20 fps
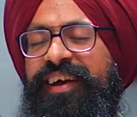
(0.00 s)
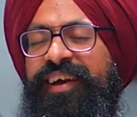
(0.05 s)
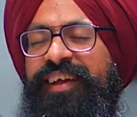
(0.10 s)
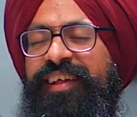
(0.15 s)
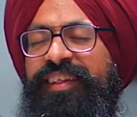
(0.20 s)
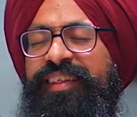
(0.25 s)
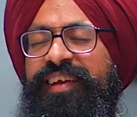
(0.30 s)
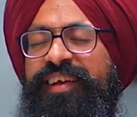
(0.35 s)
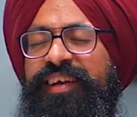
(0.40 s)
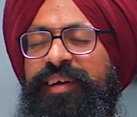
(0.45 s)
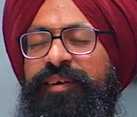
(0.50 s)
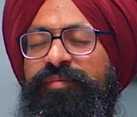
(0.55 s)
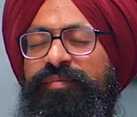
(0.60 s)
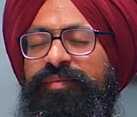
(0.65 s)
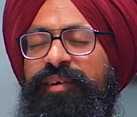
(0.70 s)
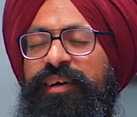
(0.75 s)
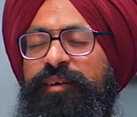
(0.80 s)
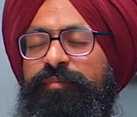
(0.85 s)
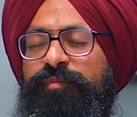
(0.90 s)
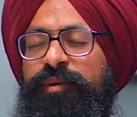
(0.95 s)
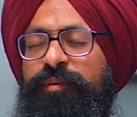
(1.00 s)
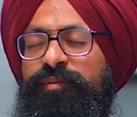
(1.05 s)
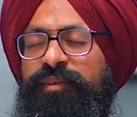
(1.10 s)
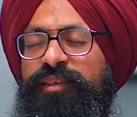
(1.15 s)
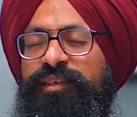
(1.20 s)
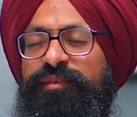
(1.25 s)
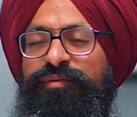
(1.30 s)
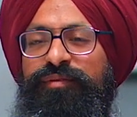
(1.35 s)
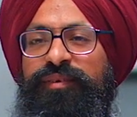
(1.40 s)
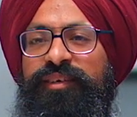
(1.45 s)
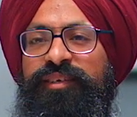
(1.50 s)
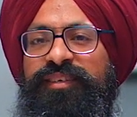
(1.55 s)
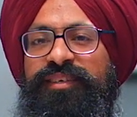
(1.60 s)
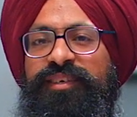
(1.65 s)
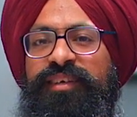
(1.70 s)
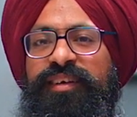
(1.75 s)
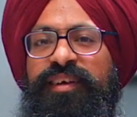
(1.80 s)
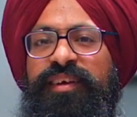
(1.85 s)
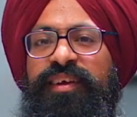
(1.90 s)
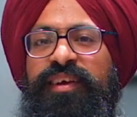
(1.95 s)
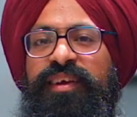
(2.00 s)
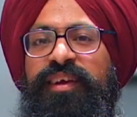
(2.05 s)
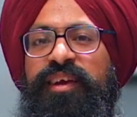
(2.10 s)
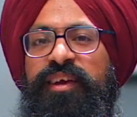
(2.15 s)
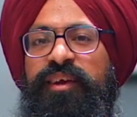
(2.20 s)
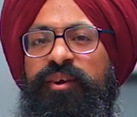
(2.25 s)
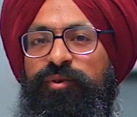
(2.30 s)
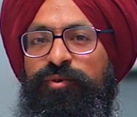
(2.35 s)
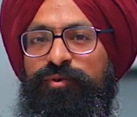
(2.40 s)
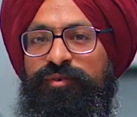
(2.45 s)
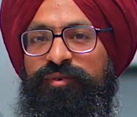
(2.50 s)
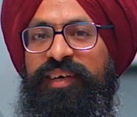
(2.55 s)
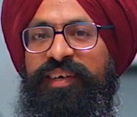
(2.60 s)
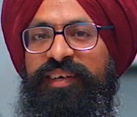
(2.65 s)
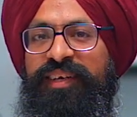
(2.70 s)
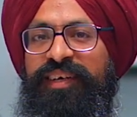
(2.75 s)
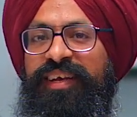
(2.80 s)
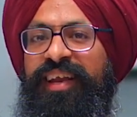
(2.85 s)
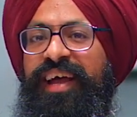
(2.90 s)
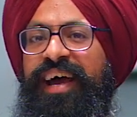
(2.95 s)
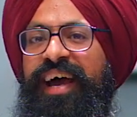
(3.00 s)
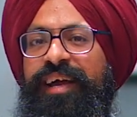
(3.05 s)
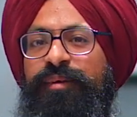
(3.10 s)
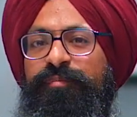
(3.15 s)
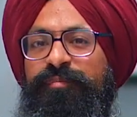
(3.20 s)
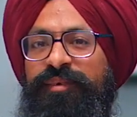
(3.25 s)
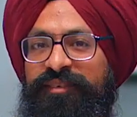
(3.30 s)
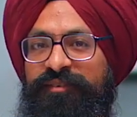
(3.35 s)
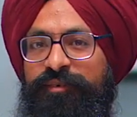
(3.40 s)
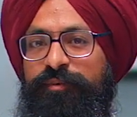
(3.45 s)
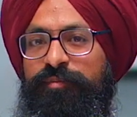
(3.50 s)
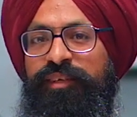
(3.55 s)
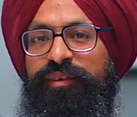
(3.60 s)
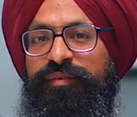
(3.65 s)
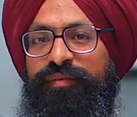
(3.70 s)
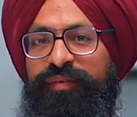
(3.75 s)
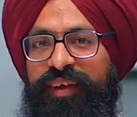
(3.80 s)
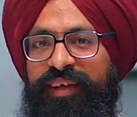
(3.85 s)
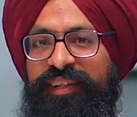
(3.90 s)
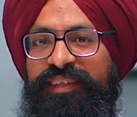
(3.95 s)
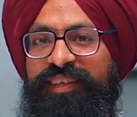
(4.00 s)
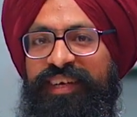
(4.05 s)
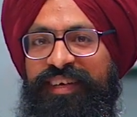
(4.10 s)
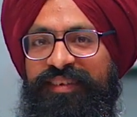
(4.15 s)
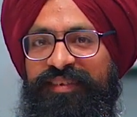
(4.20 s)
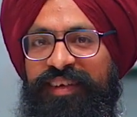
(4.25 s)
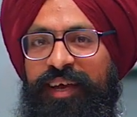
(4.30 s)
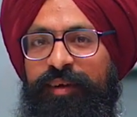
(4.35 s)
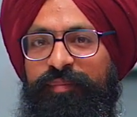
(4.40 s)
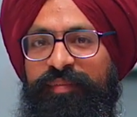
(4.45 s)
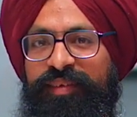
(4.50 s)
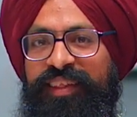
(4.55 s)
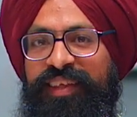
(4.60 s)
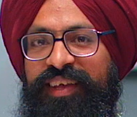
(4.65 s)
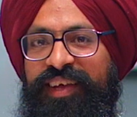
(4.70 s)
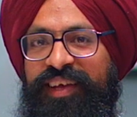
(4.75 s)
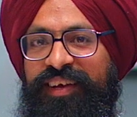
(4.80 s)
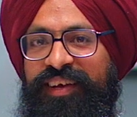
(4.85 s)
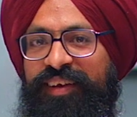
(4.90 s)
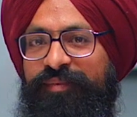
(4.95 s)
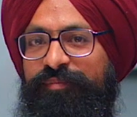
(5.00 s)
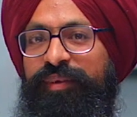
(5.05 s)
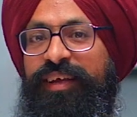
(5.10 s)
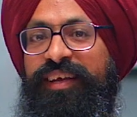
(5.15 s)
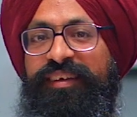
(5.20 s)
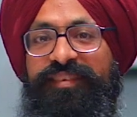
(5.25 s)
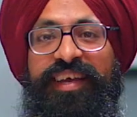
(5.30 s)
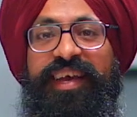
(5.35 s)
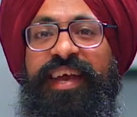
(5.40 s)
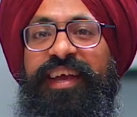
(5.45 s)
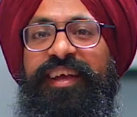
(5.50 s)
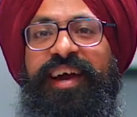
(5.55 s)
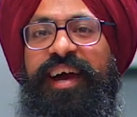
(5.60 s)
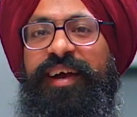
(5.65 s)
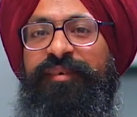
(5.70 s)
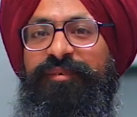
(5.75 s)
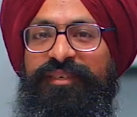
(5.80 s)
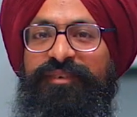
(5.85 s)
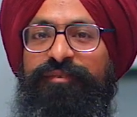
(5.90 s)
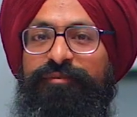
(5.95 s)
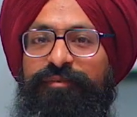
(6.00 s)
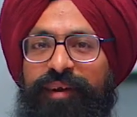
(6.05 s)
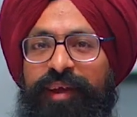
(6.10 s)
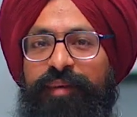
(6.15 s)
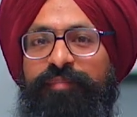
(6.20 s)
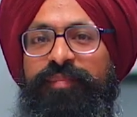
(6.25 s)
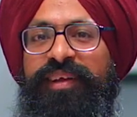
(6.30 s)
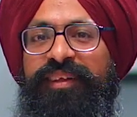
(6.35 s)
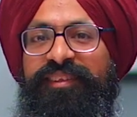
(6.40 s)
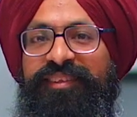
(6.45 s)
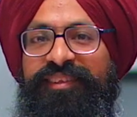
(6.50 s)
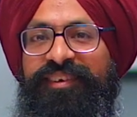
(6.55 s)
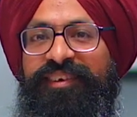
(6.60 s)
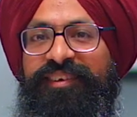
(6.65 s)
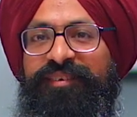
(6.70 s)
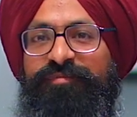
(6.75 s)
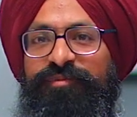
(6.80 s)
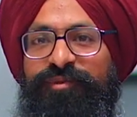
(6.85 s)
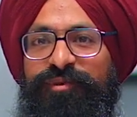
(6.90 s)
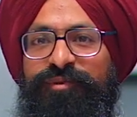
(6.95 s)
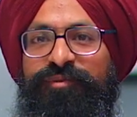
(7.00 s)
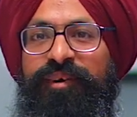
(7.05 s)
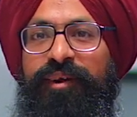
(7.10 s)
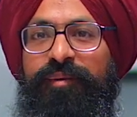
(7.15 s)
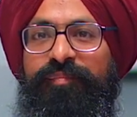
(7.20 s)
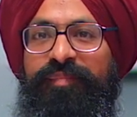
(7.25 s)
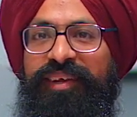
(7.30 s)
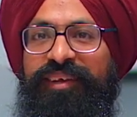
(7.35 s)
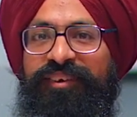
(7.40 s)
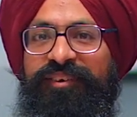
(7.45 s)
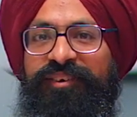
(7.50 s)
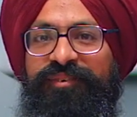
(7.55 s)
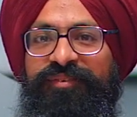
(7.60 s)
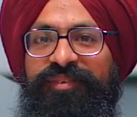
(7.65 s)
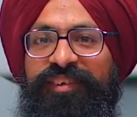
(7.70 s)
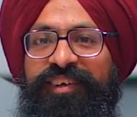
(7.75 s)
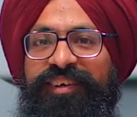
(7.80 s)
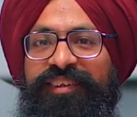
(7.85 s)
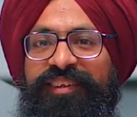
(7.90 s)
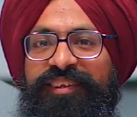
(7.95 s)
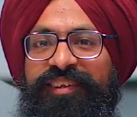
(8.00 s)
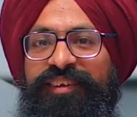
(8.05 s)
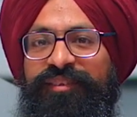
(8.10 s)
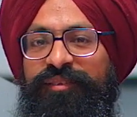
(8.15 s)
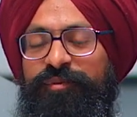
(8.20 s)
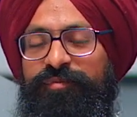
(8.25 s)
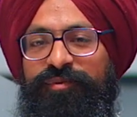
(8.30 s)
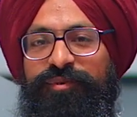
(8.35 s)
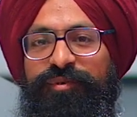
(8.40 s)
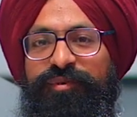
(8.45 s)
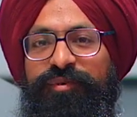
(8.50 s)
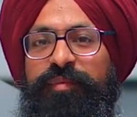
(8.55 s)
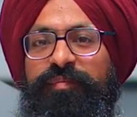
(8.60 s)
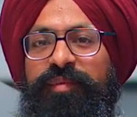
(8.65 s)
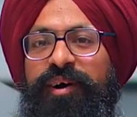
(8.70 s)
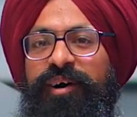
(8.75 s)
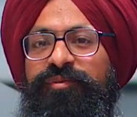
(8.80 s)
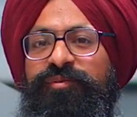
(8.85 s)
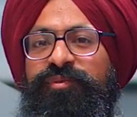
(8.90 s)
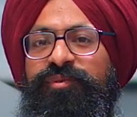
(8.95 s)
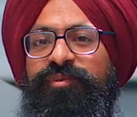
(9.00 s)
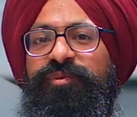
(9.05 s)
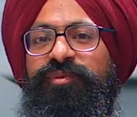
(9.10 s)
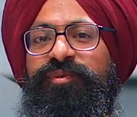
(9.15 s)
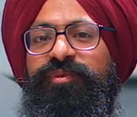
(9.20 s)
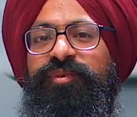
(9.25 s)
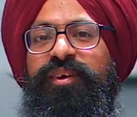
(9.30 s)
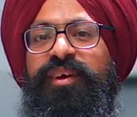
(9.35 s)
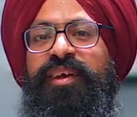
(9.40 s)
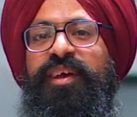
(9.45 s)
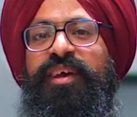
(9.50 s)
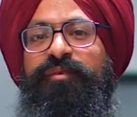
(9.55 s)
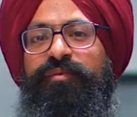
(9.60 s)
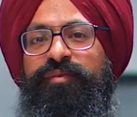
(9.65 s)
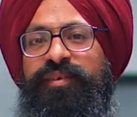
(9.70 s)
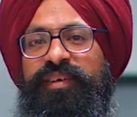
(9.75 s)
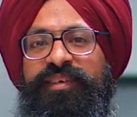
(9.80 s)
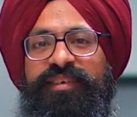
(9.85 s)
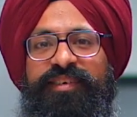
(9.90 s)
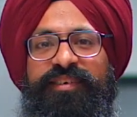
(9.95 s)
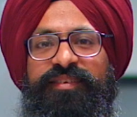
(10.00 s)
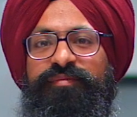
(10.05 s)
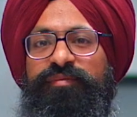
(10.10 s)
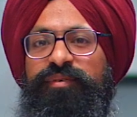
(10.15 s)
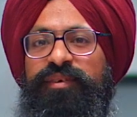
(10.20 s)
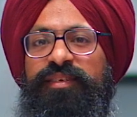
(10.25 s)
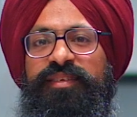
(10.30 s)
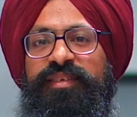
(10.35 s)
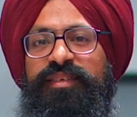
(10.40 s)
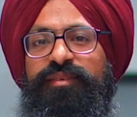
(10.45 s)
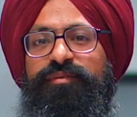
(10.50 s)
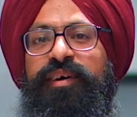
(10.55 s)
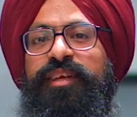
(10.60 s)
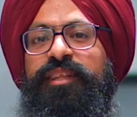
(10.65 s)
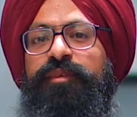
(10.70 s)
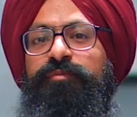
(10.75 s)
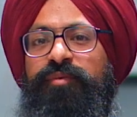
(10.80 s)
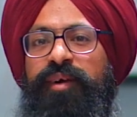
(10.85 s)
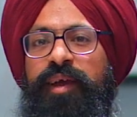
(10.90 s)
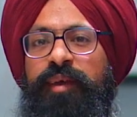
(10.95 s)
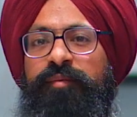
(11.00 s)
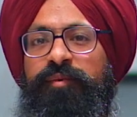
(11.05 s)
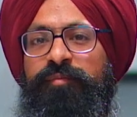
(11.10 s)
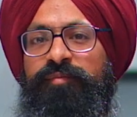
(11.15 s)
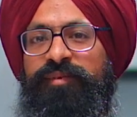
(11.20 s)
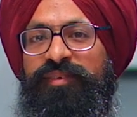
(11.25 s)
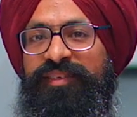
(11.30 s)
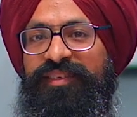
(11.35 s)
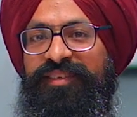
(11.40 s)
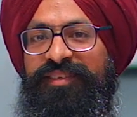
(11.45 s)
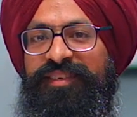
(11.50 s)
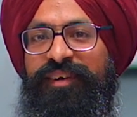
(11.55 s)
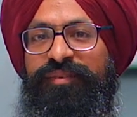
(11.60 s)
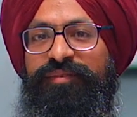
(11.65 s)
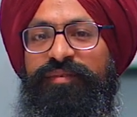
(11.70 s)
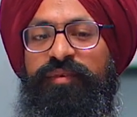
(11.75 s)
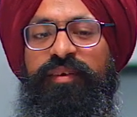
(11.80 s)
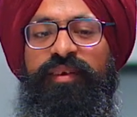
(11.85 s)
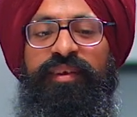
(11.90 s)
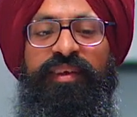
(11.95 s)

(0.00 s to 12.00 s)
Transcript: I think I, I remember the first course I did, I miserably failed the exam in the end because I, I was cramming the programming, you know, the, the program, how to, for, in, for instance, find the prime numbers and stuff.